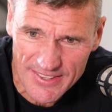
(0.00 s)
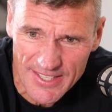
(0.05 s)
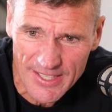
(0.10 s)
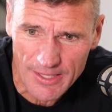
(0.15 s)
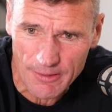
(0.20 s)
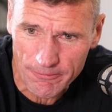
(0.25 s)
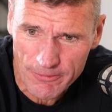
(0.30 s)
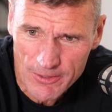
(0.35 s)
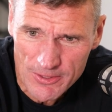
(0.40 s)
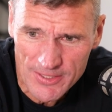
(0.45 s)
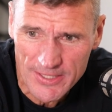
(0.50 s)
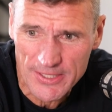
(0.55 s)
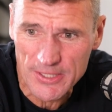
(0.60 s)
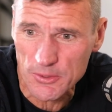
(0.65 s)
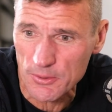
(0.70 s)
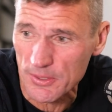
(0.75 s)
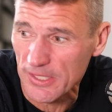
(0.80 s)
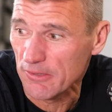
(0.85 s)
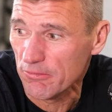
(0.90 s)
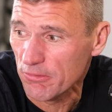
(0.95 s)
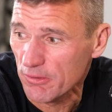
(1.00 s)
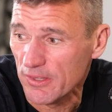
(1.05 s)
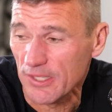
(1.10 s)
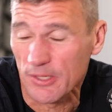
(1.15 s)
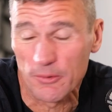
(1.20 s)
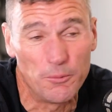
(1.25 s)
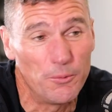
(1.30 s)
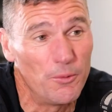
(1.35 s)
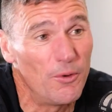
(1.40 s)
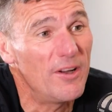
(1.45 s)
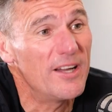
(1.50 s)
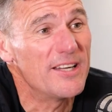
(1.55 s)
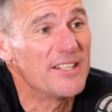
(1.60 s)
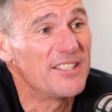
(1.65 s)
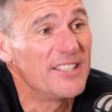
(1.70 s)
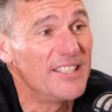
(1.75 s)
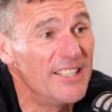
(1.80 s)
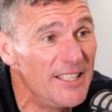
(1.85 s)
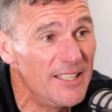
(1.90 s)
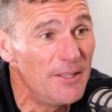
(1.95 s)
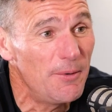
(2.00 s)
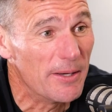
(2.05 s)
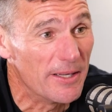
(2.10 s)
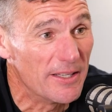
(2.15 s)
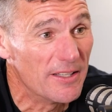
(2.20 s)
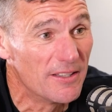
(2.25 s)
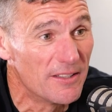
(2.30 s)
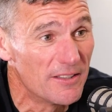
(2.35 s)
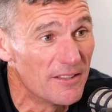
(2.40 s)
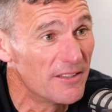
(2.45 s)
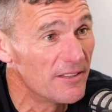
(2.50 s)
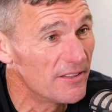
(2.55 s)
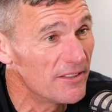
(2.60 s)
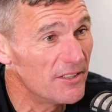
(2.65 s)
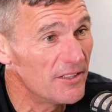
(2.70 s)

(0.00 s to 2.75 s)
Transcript: thing. It feels like you're doing everything right anyway. Yeah,